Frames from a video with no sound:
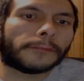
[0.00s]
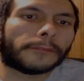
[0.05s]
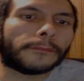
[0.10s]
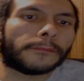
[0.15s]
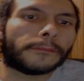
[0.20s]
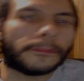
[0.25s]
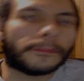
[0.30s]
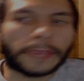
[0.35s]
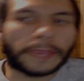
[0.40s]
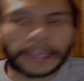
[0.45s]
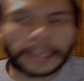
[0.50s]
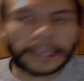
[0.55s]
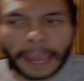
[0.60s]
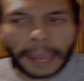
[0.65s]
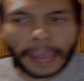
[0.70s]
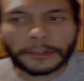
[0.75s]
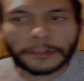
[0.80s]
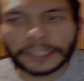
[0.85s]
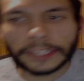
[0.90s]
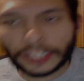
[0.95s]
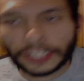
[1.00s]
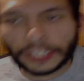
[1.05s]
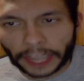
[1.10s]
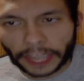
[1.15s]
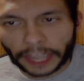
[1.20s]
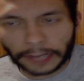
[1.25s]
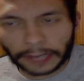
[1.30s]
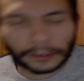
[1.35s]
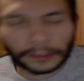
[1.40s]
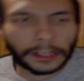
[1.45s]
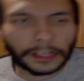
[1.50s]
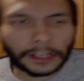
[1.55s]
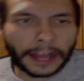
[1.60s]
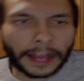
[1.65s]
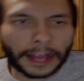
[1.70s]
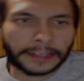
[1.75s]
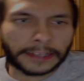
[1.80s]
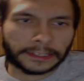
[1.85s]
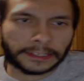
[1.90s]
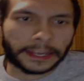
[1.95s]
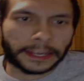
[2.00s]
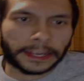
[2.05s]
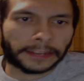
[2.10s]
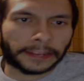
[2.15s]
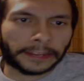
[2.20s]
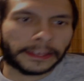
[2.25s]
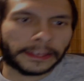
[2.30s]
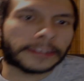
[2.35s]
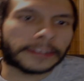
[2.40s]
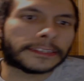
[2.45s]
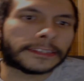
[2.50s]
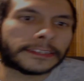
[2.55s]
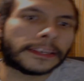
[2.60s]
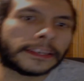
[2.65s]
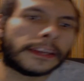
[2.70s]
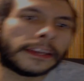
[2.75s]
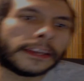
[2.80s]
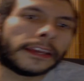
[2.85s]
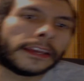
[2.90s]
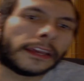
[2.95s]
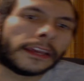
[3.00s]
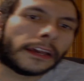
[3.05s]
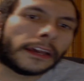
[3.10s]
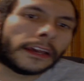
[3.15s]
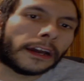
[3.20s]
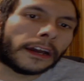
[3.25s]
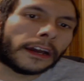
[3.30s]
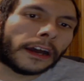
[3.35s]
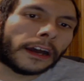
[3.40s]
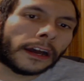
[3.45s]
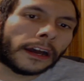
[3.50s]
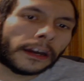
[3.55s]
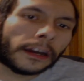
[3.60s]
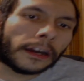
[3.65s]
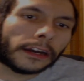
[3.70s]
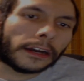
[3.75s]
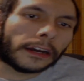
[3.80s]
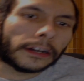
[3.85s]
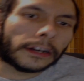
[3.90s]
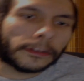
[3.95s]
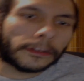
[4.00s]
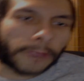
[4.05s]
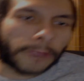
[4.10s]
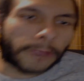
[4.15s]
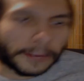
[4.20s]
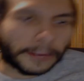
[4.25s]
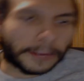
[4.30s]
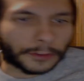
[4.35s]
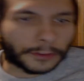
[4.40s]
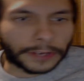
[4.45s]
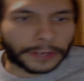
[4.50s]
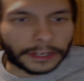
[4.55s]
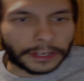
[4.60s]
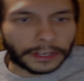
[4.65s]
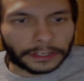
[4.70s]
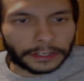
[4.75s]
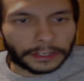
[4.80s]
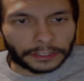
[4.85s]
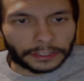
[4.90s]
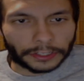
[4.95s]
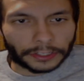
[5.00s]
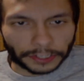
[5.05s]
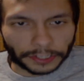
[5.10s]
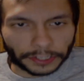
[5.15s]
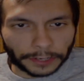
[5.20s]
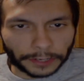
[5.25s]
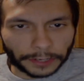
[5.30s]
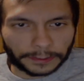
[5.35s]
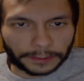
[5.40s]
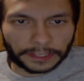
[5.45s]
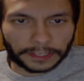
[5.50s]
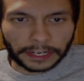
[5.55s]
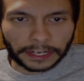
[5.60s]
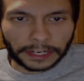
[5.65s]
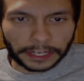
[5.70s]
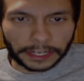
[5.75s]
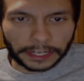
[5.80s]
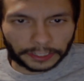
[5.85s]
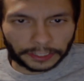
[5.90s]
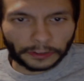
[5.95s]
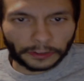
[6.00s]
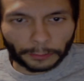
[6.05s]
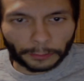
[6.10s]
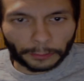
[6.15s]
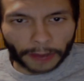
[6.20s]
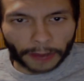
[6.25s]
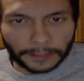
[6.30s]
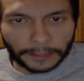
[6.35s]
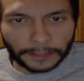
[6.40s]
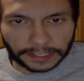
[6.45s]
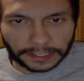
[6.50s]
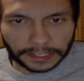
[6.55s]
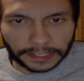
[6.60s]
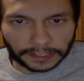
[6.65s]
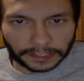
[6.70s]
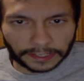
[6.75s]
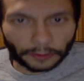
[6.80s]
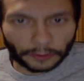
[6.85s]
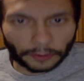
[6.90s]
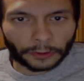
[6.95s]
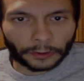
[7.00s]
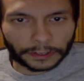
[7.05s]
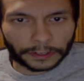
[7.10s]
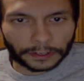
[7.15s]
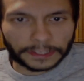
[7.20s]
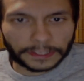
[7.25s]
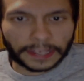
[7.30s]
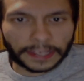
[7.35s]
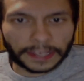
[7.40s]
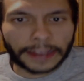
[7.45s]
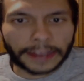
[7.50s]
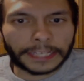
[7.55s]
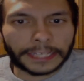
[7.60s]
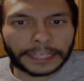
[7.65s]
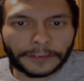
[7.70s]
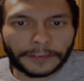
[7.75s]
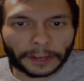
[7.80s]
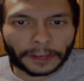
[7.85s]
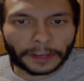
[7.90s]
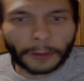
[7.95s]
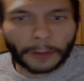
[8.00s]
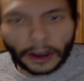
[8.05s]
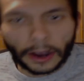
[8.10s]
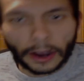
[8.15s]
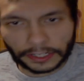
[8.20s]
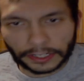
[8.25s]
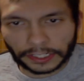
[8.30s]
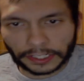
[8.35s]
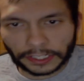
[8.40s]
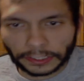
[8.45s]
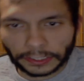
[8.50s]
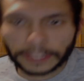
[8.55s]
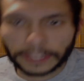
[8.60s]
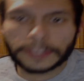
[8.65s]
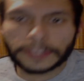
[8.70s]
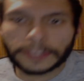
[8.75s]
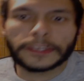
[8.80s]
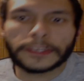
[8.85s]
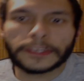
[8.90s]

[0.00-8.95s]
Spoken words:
being able to generalize like this, we have to introduce additional premises or scientific postulates.